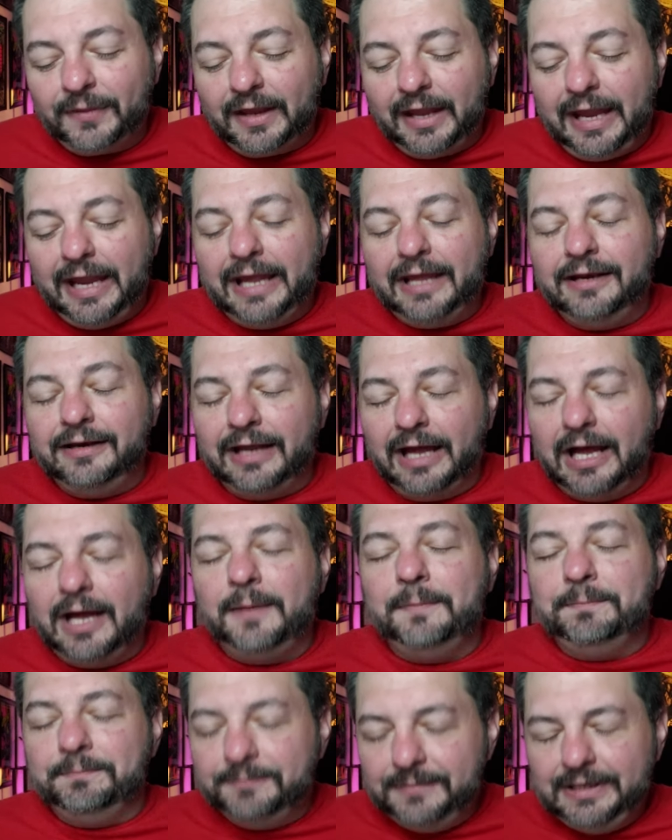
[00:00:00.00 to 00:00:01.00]
And
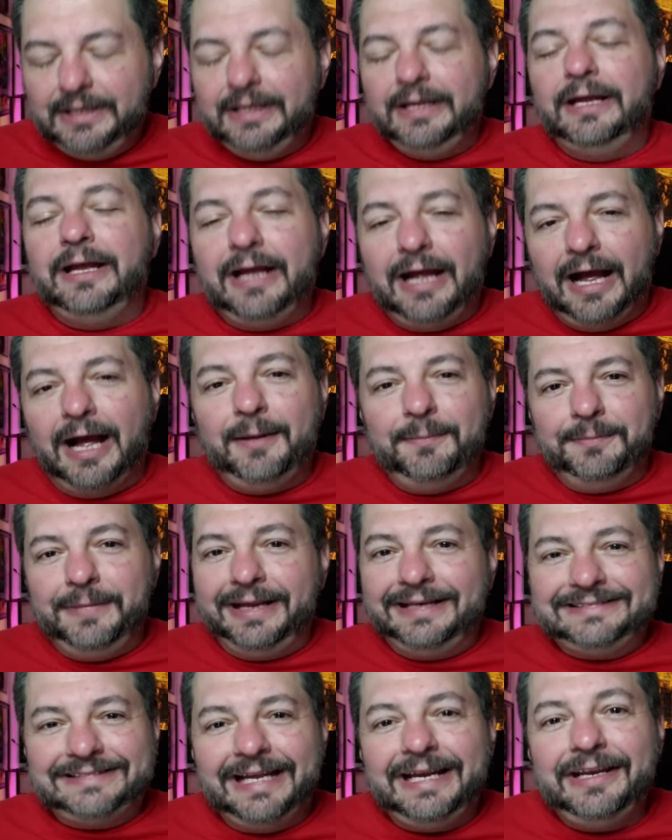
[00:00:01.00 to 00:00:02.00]
I'm, I'm
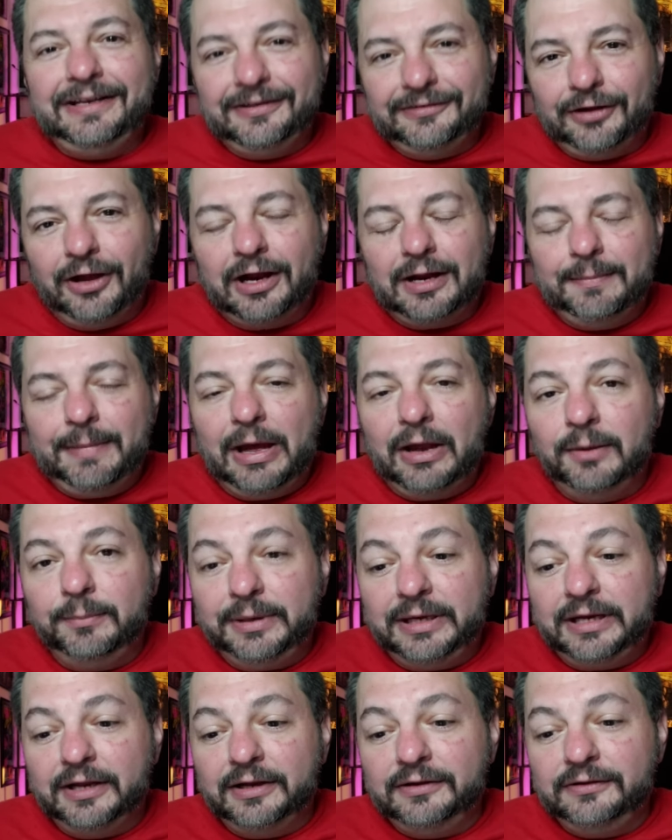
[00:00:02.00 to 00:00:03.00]
excited to talk about it
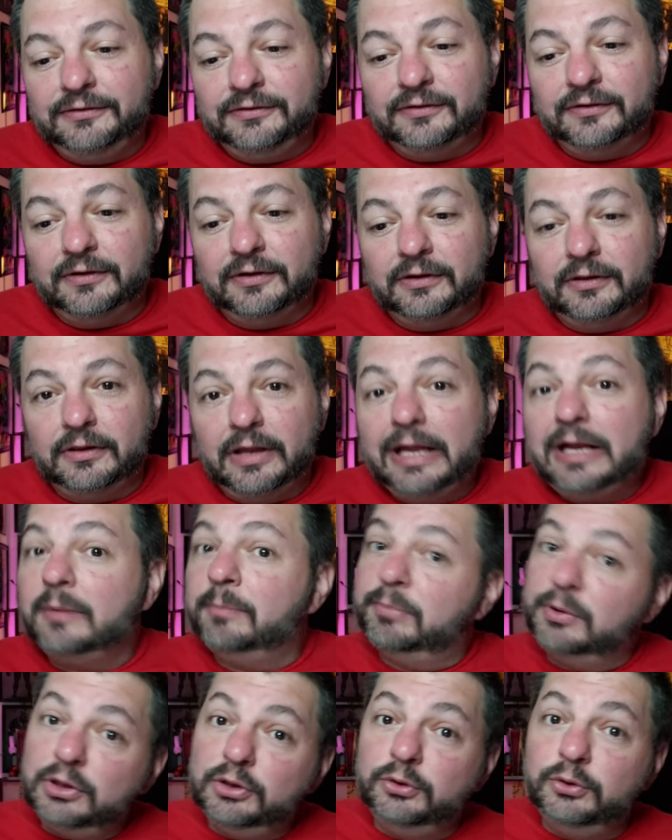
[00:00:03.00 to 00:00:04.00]
because, like
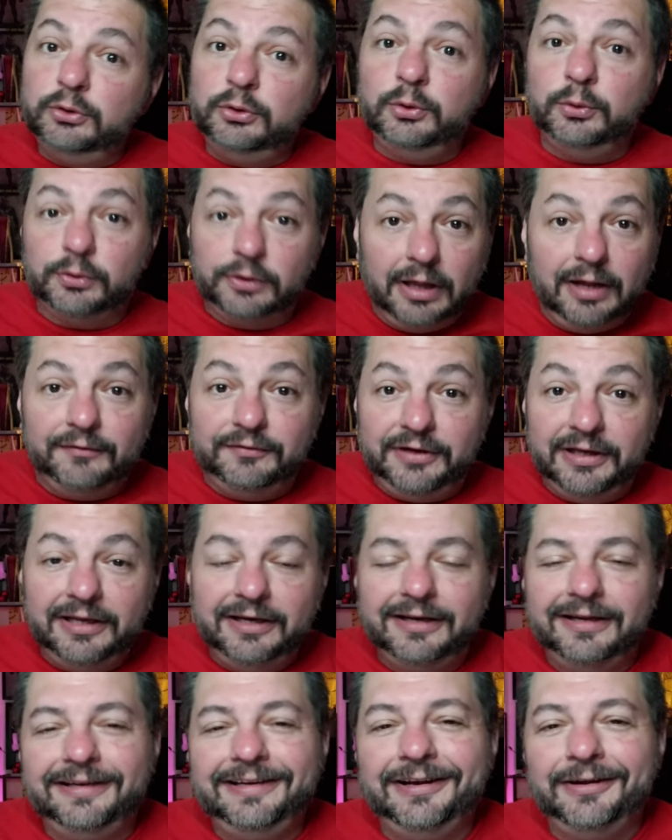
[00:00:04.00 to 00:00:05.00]
Blue, who loved
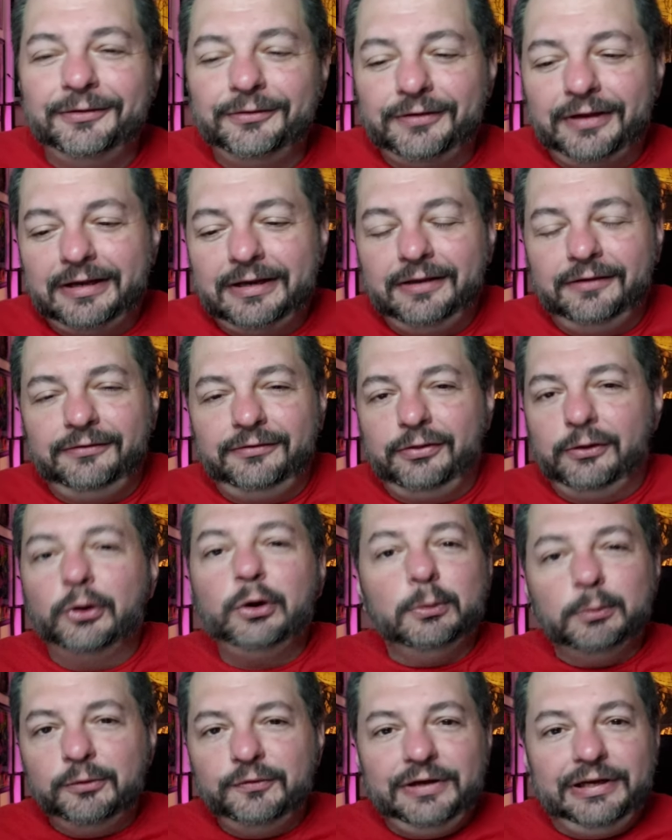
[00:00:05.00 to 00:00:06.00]
it, you know, it was like his
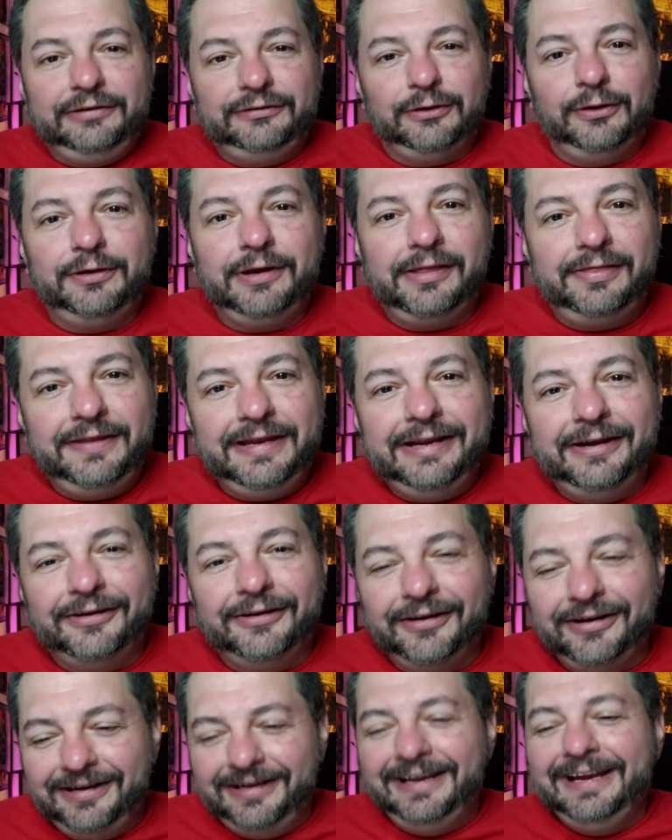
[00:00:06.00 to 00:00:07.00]
third movie he saw in the
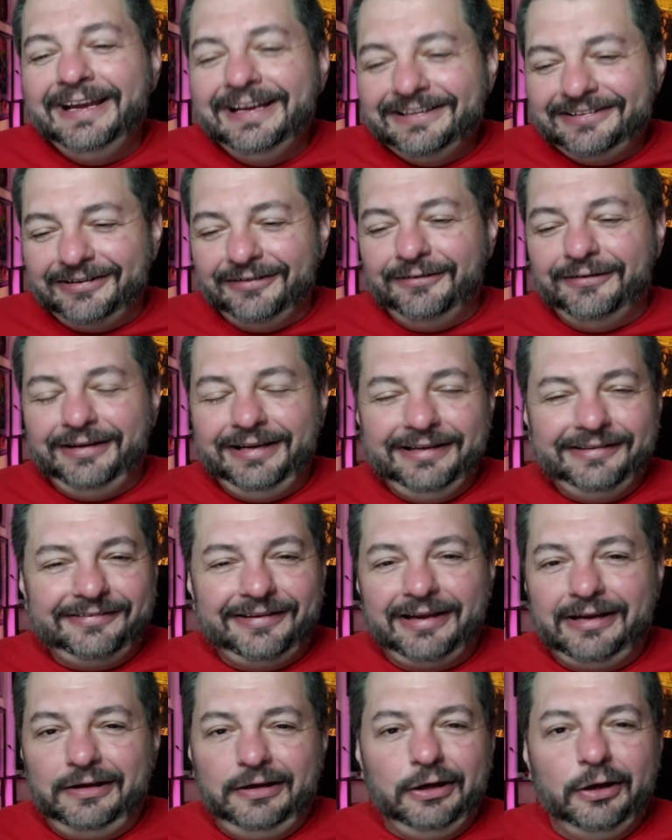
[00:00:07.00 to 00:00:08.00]
theater. So it's
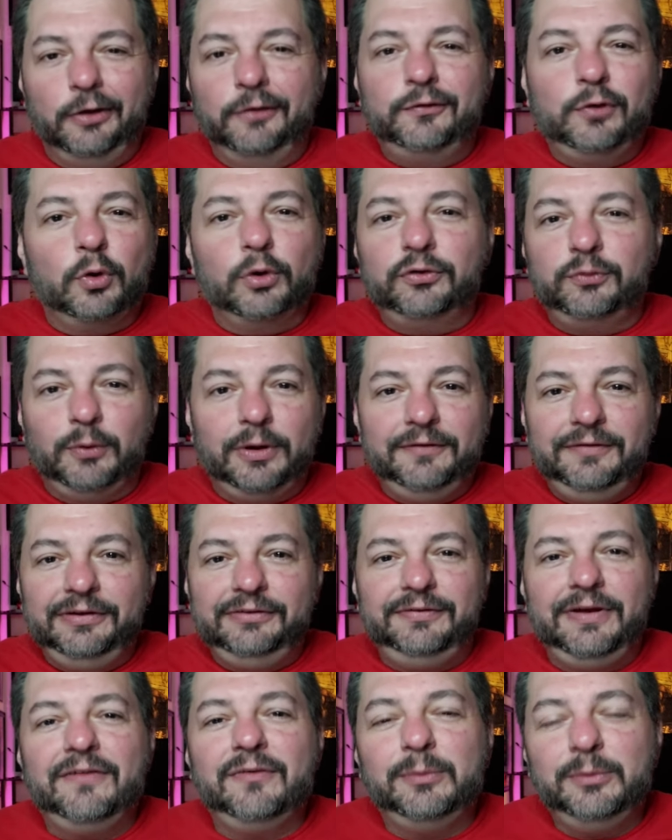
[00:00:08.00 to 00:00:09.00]
like, you know, of course, one of his
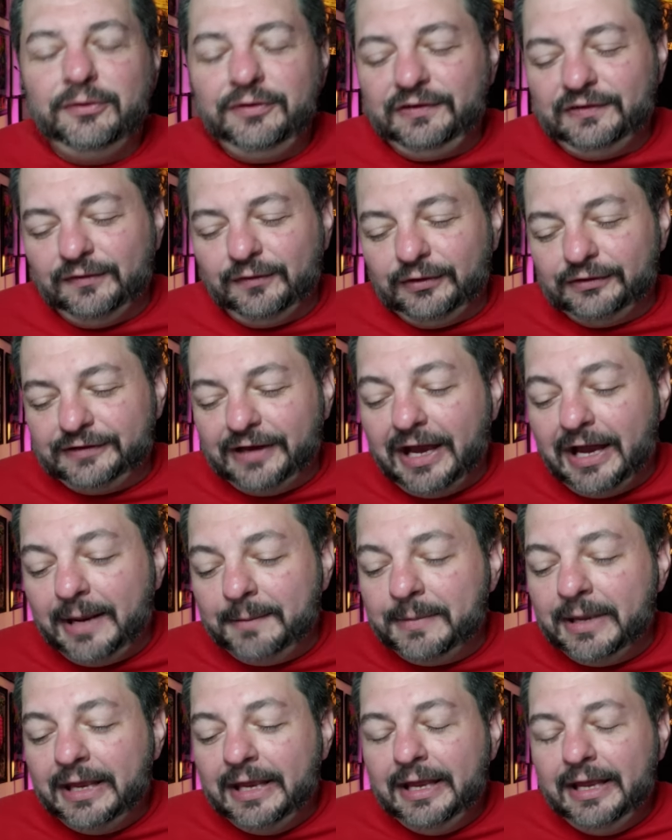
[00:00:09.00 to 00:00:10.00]
favorite movies of all time.